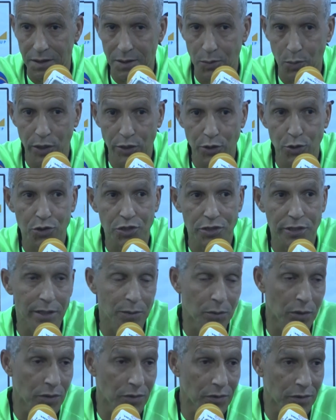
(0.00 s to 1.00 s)
when you see
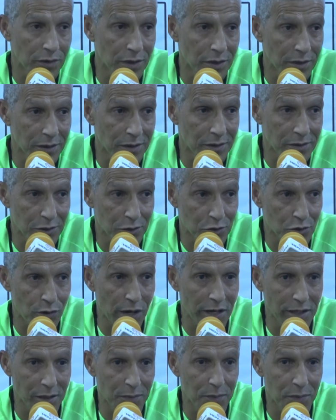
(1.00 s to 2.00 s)
him on the
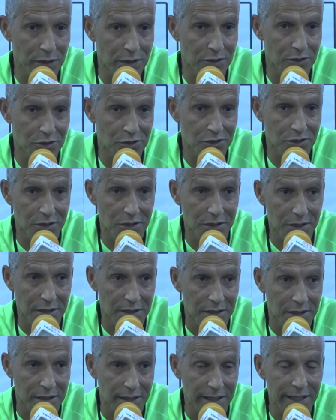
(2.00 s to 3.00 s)
training pitch,
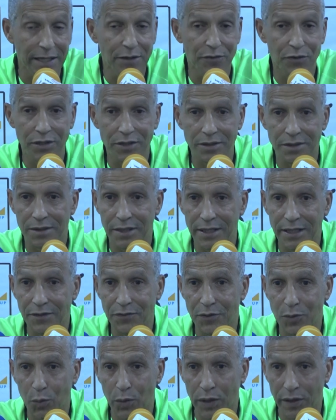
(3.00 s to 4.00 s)

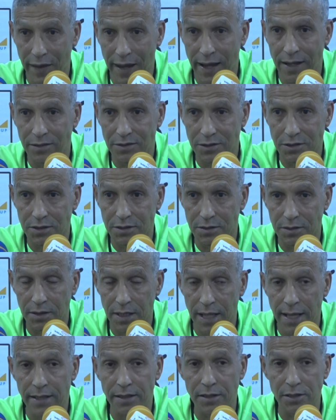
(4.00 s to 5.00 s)
even without,
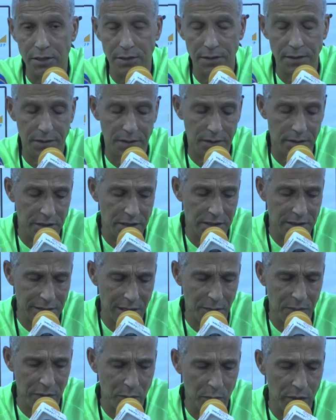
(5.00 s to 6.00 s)
and this is
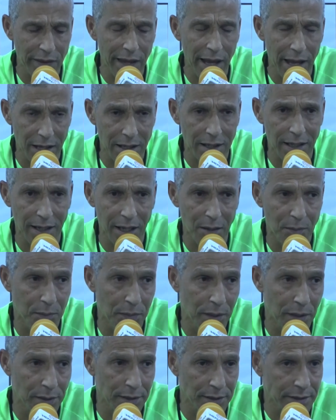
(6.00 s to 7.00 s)
somebody without a club,
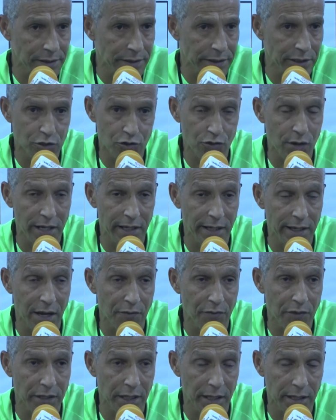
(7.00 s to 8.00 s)
but he's training
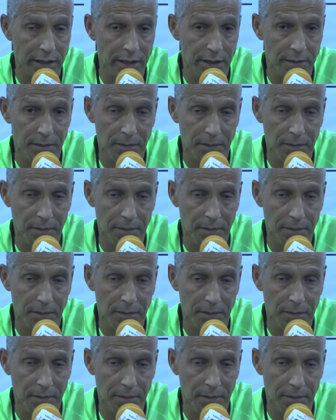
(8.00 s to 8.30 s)
every day.